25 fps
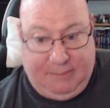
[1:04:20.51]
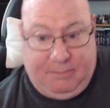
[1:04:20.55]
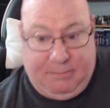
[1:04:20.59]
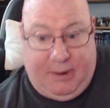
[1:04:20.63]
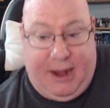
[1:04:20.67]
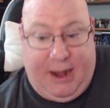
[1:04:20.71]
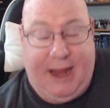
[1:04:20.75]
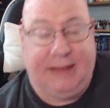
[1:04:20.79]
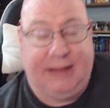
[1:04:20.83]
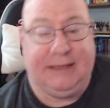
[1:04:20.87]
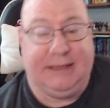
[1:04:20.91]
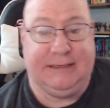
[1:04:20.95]
but
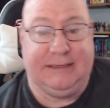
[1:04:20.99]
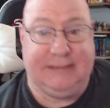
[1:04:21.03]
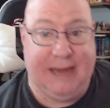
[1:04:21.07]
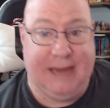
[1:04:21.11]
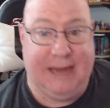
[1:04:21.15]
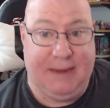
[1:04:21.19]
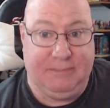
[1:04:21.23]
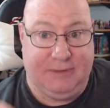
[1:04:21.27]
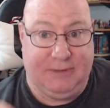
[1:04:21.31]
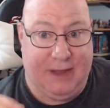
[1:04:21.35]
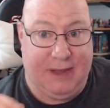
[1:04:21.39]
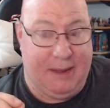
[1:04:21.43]
at the
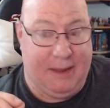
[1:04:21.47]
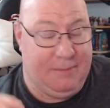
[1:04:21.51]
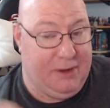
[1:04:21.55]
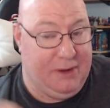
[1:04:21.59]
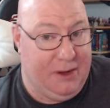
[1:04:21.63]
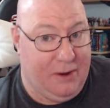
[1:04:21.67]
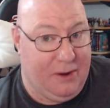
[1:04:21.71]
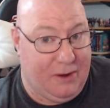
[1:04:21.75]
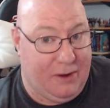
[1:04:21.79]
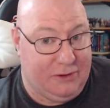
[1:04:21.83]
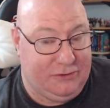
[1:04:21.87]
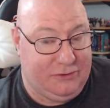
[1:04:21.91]
same time, he
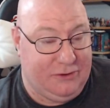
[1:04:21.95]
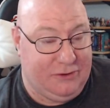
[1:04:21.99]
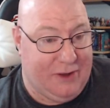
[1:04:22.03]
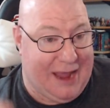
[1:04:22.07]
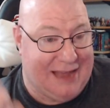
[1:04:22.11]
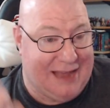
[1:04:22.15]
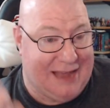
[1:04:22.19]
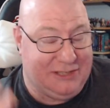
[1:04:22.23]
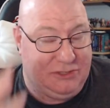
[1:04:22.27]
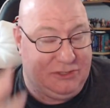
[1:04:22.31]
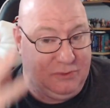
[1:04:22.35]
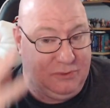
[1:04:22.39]
also
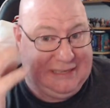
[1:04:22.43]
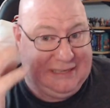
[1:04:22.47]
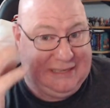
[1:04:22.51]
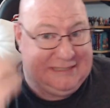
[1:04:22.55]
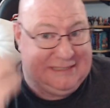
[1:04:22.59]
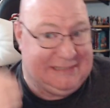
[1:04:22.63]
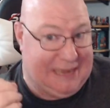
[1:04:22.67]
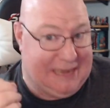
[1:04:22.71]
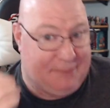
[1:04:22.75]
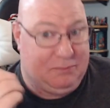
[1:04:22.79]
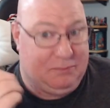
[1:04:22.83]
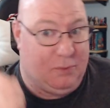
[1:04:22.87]
has to
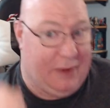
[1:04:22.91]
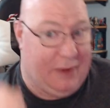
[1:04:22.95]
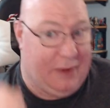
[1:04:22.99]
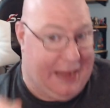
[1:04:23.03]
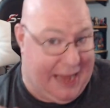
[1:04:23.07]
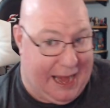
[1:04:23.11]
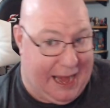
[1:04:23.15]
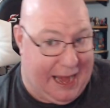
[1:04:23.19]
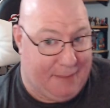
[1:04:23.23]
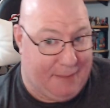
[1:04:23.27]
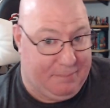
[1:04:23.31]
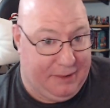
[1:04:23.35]
accept what
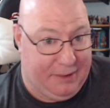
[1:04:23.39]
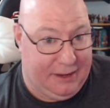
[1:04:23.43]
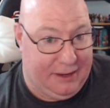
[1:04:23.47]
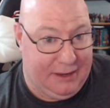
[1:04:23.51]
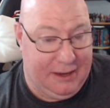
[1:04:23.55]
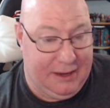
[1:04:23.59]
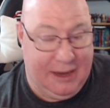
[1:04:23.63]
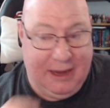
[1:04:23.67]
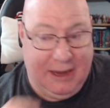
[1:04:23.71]
happened.